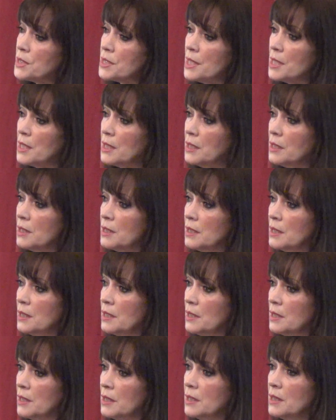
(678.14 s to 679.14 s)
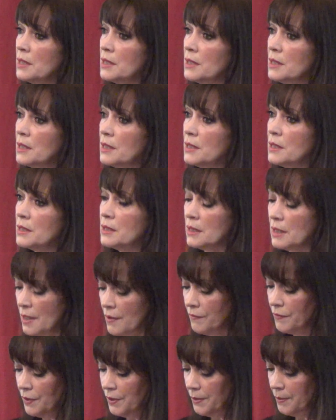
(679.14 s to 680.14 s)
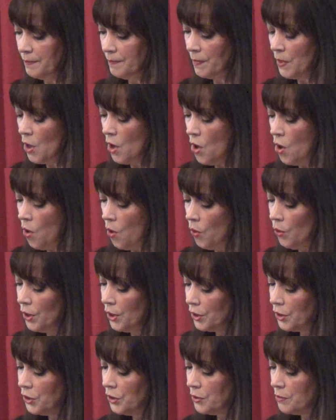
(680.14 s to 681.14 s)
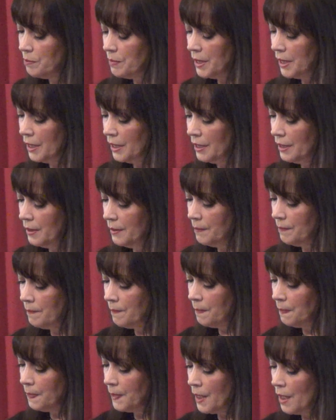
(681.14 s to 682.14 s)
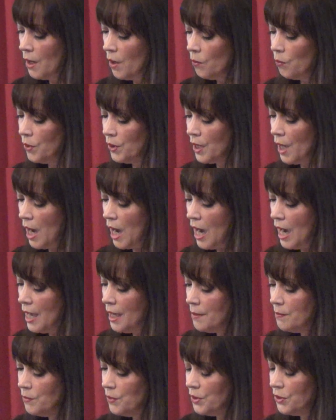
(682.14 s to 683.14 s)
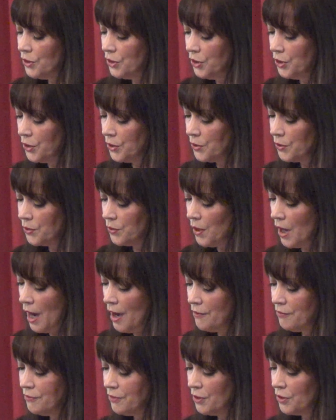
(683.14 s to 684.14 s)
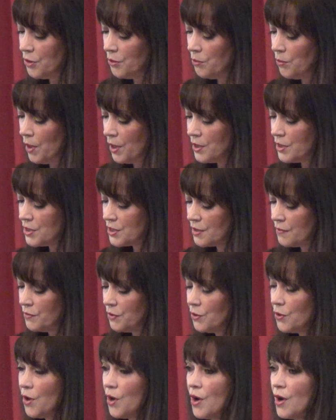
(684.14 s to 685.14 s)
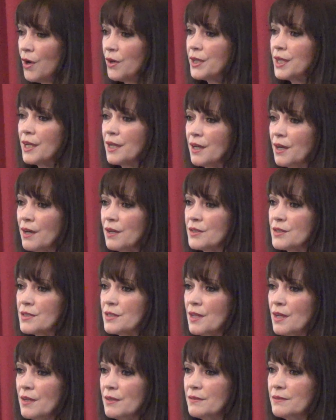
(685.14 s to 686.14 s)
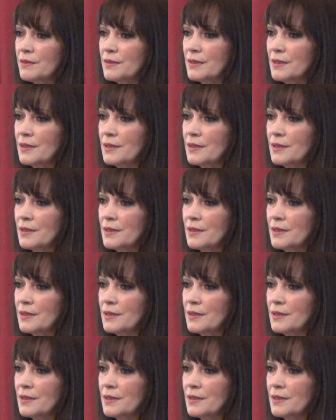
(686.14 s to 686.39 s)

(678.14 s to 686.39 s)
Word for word: we're saying? Love you. Or it could mean, when I am with you, I feel the oneness of your heart and God's love.